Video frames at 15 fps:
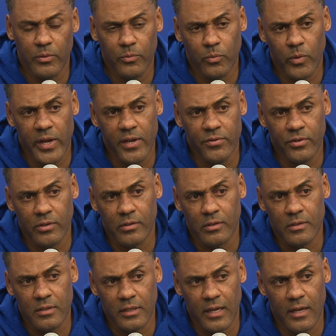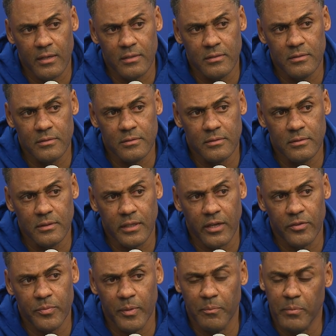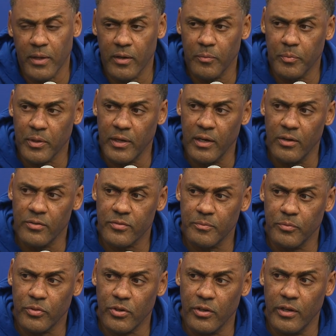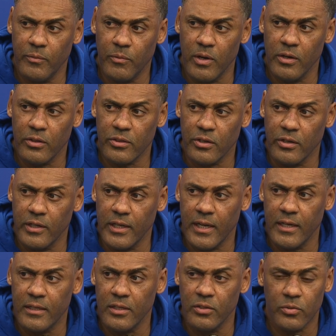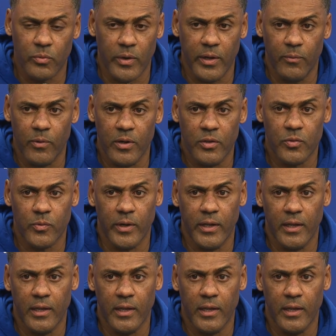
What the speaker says: wager that there's been better players from 31 to 38 than 21 to 28.